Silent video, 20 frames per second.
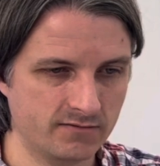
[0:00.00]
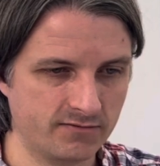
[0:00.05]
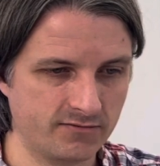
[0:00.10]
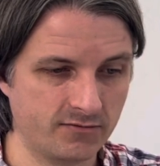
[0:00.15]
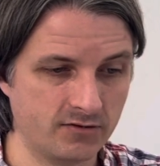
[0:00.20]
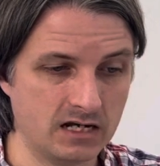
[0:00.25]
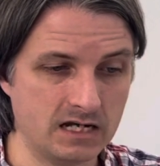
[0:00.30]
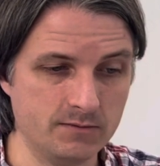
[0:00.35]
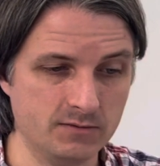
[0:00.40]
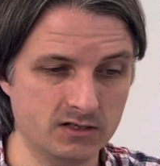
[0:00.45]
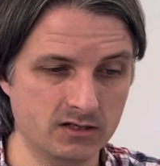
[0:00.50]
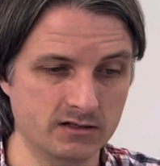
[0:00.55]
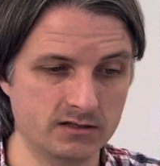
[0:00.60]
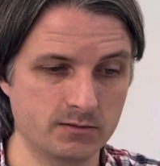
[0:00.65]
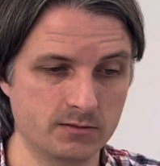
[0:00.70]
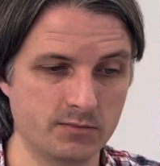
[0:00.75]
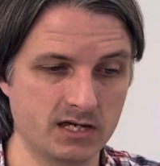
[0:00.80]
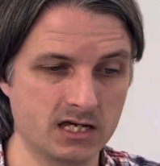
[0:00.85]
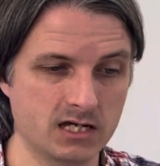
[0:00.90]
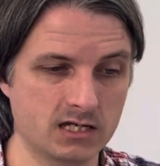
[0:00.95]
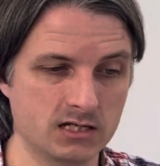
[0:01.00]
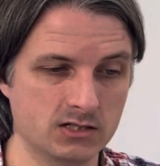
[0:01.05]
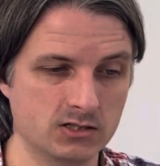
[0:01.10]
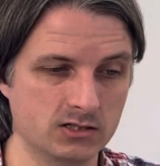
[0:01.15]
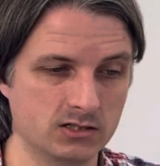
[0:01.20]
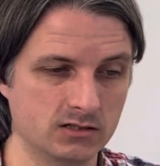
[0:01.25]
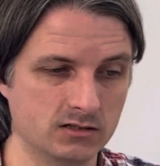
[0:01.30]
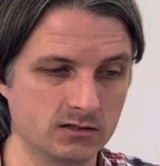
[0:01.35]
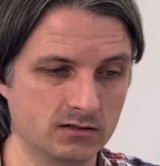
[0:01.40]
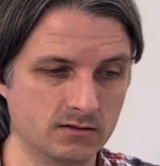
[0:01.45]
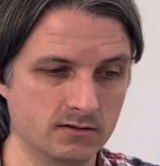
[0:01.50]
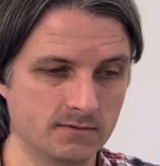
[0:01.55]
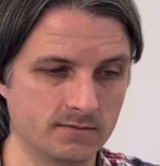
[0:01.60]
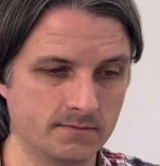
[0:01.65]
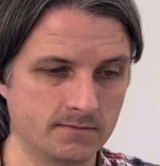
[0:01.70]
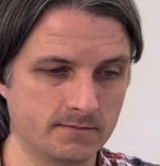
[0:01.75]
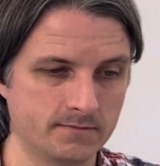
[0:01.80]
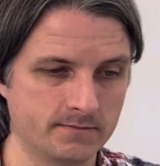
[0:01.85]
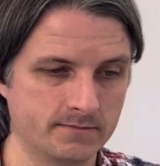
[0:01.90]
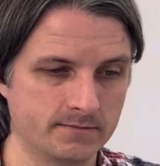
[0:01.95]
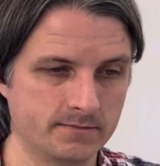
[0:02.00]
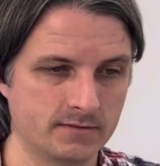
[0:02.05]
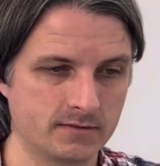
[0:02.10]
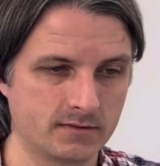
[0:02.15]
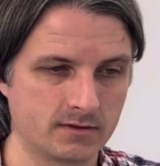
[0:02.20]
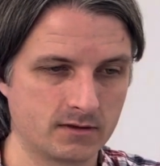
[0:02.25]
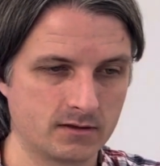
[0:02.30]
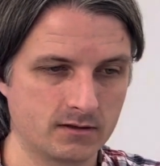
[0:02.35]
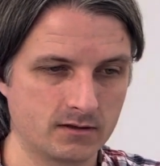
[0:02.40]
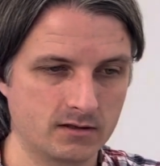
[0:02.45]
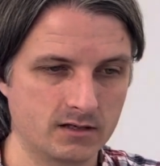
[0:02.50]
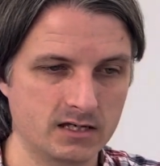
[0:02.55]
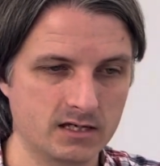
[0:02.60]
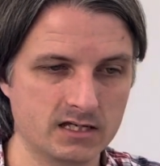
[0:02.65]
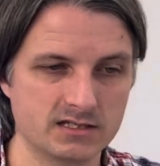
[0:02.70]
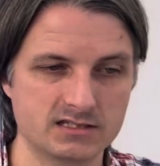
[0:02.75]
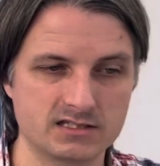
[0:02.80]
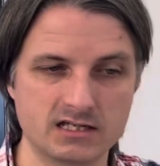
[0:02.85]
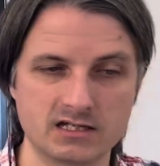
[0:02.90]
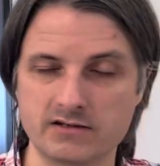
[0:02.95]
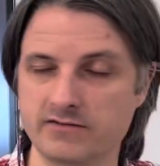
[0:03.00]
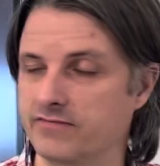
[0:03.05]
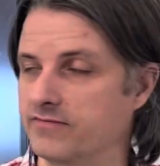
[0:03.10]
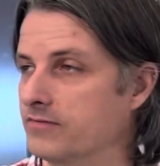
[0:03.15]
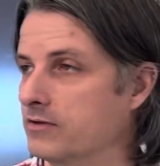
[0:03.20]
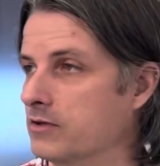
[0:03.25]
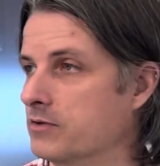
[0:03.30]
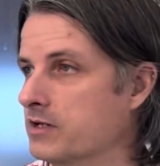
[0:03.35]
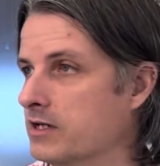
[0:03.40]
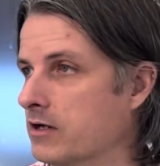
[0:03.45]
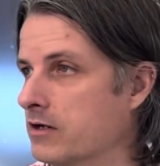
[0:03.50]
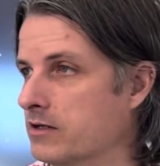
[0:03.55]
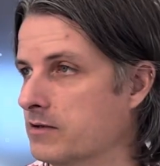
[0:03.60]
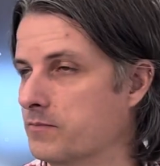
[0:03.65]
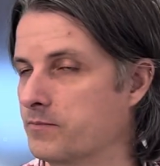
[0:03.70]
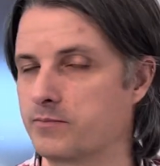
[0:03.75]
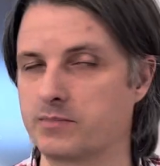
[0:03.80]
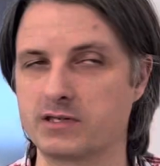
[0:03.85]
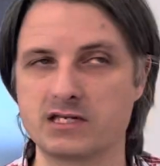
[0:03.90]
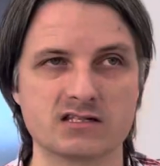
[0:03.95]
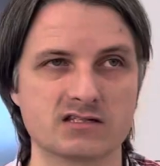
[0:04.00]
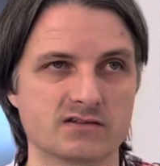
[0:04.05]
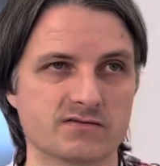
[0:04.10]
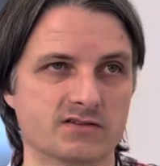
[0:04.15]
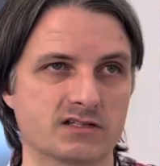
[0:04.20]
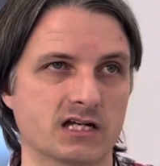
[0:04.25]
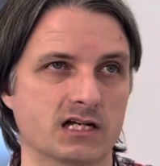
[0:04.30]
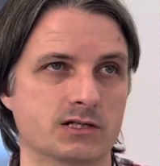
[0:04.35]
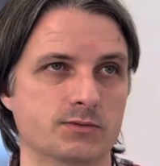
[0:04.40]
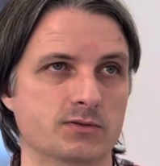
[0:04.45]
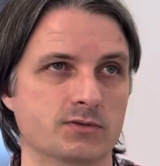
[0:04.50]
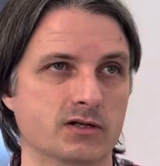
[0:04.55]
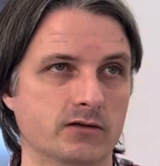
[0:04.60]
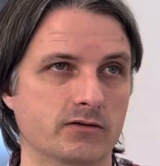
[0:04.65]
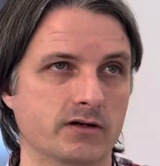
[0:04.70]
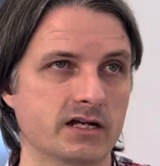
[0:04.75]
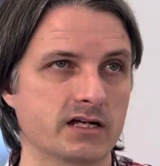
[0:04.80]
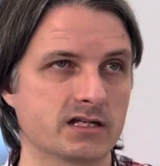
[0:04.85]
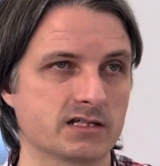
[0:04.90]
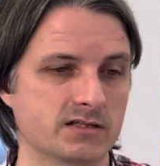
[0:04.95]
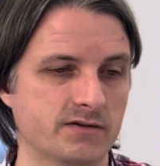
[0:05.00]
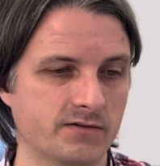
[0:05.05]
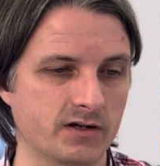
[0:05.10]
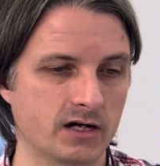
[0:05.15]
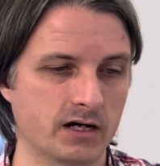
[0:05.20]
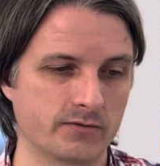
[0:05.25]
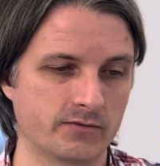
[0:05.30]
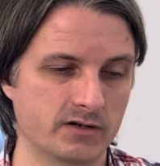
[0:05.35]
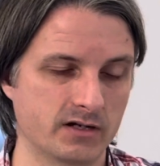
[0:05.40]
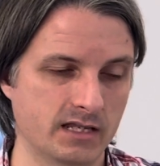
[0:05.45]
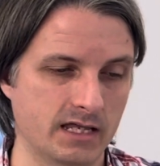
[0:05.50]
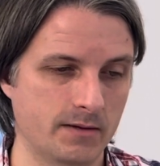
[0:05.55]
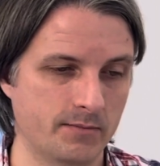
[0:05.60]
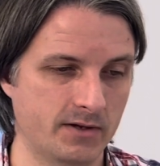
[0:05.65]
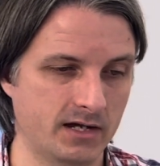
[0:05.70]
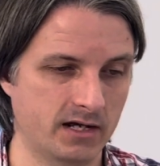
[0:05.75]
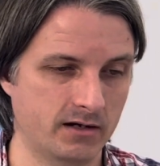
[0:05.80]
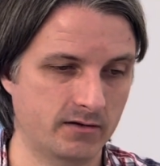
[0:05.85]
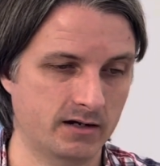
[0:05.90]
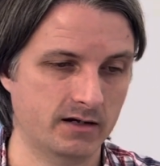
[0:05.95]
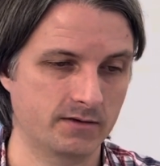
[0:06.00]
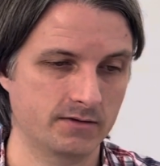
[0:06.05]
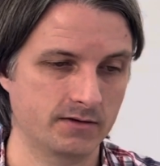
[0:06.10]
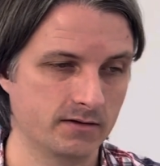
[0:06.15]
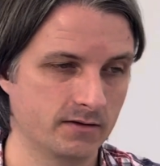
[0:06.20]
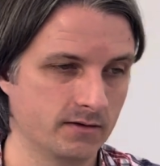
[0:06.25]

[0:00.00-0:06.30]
framed on the page instead of floating on a piece of sketchbook, right? Because I've gotten rid of that background.